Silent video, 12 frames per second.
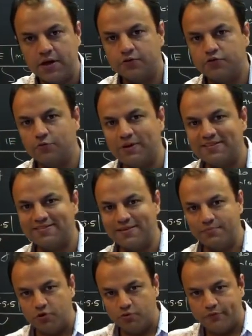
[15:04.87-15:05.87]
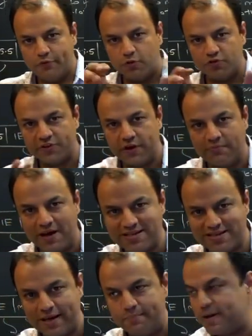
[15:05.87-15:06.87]
So by SIM you force a
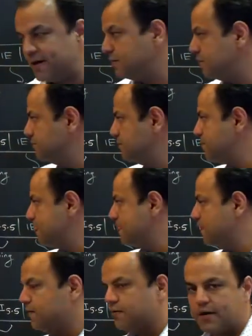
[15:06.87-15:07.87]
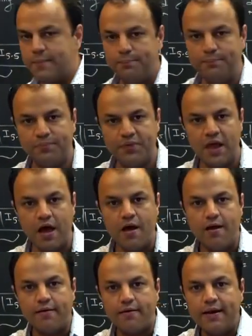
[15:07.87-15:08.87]
masking pattern. RIM,
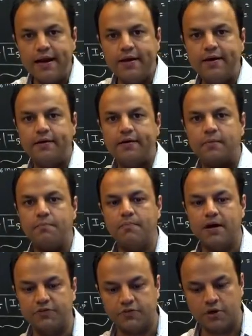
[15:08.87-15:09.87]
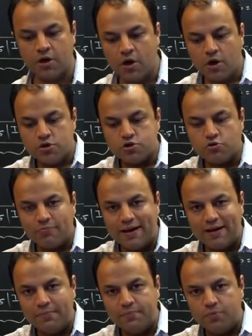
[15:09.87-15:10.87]
read interrupt mask. So by
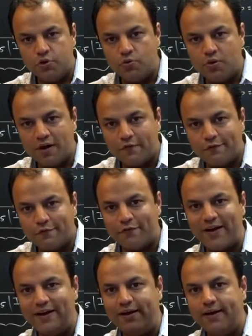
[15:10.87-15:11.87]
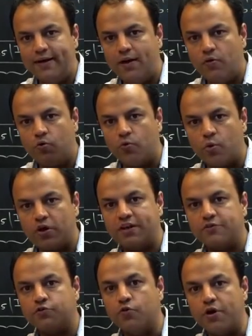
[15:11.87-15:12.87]
RIM you are finding out what
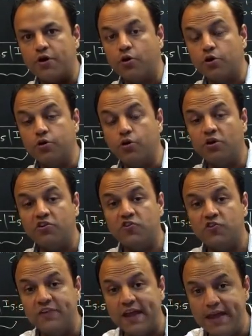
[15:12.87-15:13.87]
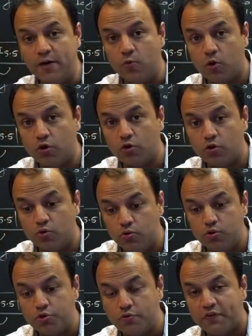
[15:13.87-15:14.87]
is going on. You're not saying what to
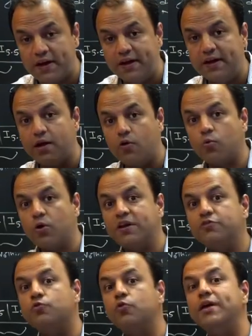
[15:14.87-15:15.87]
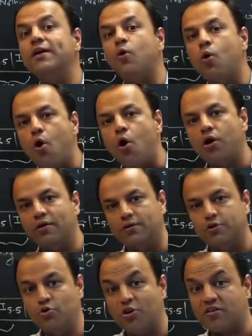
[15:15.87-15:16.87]
do, you're finding out what is going
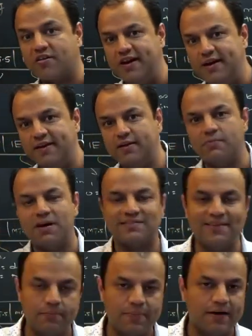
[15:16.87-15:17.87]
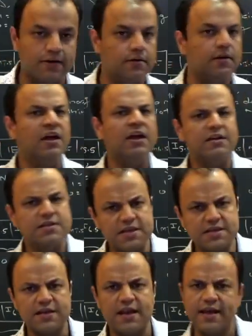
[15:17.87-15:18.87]
on. You are reading the masking pattern.
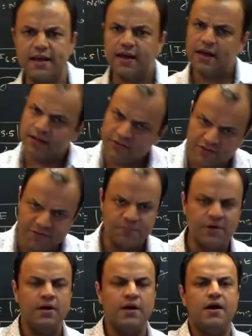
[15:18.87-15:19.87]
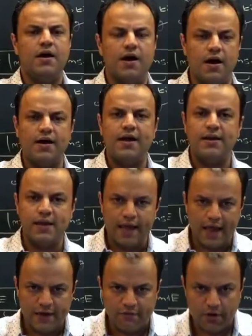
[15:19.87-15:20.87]
Just like SIM, again
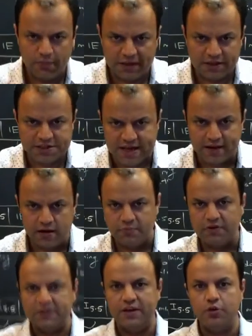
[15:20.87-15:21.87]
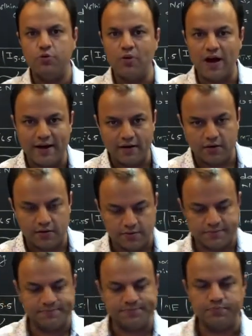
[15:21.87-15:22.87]
A will be the channel between you and the
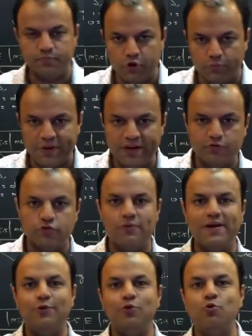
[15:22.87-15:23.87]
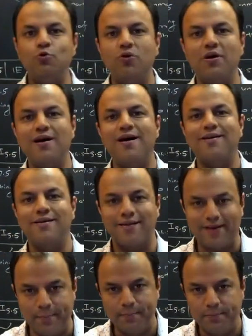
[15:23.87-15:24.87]
MUPI. So when you do
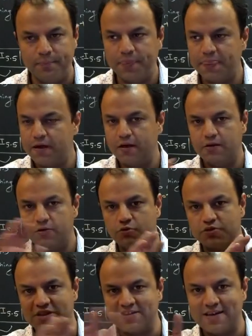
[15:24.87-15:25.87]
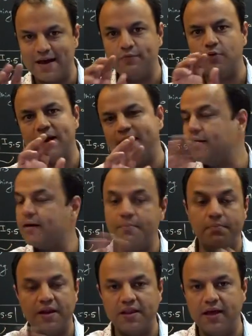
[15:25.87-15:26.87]
RIM, you just have to write
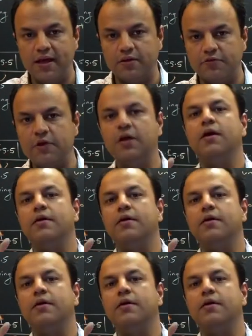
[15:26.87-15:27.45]
RIM, nothing else.